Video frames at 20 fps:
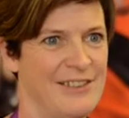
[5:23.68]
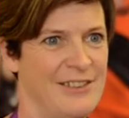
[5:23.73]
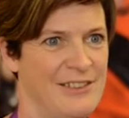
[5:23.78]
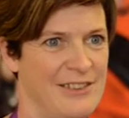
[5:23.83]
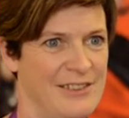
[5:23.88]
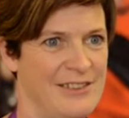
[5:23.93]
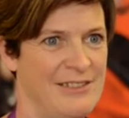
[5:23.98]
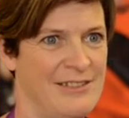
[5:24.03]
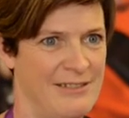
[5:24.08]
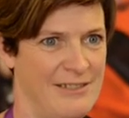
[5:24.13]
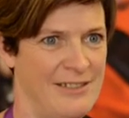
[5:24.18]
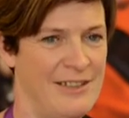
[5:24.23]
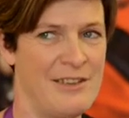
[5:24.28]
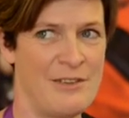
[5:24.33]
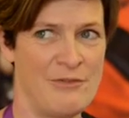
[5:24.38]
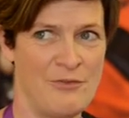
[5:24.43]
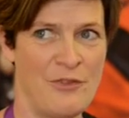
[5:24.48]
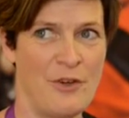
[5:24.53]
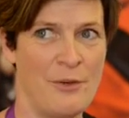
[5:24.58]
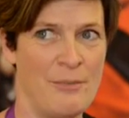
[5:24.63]
just
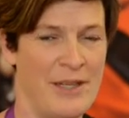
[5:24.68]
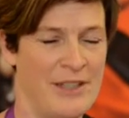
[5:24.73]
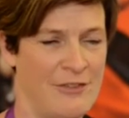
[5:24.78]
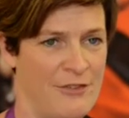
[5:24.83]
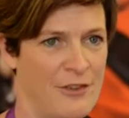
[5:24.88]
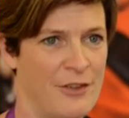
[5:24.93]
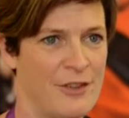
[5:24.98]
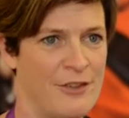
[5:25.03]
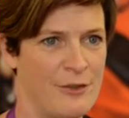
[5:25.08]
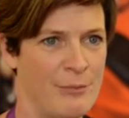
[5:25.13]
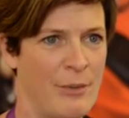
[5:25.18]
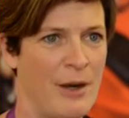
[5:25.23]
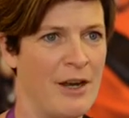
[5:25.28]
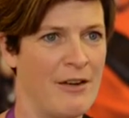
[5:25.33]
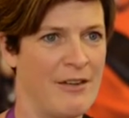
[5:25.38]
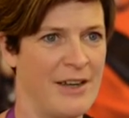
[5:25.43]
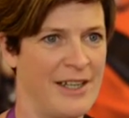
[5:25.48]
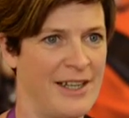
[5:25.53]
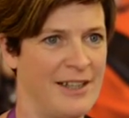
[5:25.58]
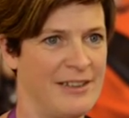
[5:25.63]
for
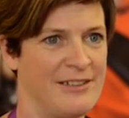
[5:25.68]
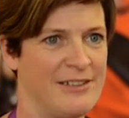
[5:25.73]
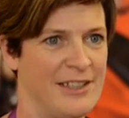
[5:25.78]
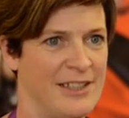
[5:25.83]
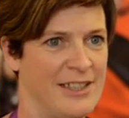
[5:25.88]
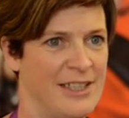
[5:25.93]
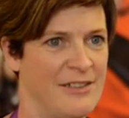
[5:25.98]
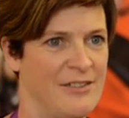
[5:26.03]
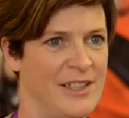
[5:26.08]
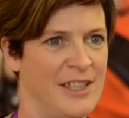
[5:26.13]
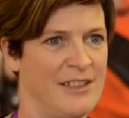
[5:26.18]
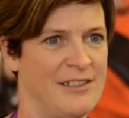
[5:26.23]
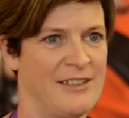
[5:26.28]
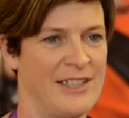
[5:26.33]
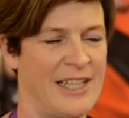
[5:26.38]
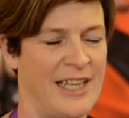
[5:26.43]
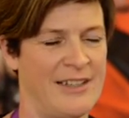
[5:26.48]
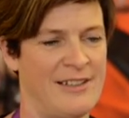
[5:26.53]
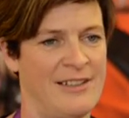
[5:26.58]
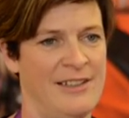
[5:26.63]
inspiring us and giving us the
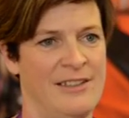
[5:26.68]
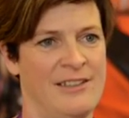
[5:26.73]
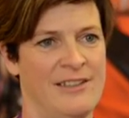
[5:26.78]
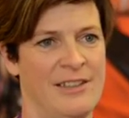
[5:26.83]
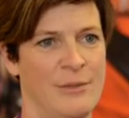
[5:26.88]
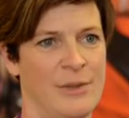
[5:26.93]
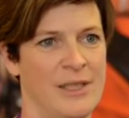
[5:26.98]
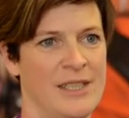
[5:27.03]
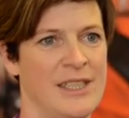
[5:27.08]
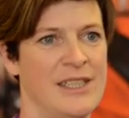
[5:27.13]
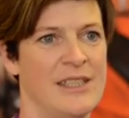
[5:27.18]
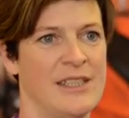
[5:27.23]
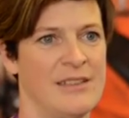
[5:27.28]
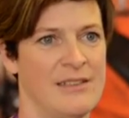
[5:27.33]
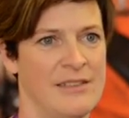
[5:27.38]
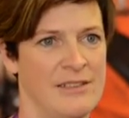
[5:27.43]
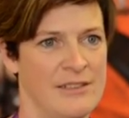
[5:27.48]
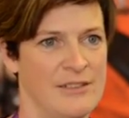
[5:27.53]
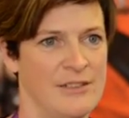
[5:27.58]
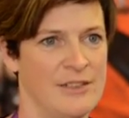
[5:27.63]
catalyst that we needed
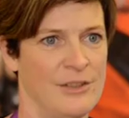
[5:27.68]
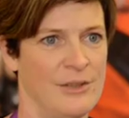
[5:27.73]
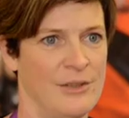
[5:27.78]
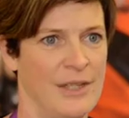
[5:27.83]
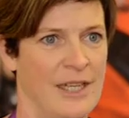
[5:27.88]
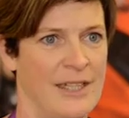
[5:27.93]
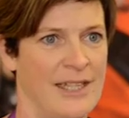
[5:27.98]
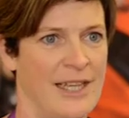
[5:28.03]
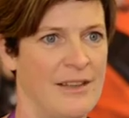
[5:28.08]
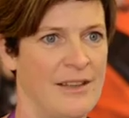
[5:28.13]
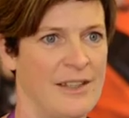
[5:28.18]
to get